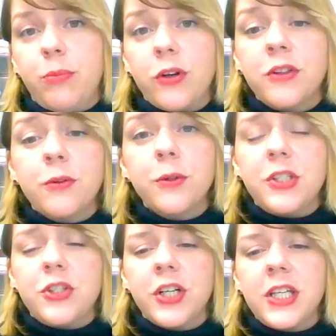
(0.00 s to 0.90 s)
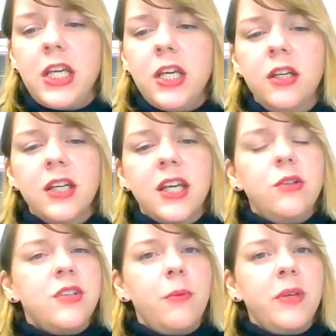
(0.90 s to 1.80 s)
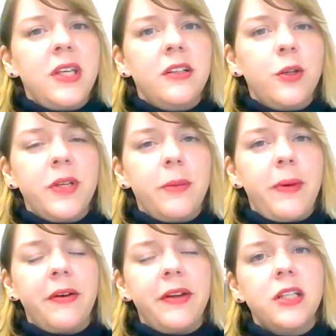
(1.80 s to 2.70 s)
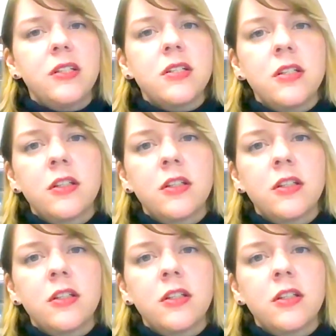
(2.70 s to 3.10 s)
bored through in Turkey. Can you tell me a little bit about it?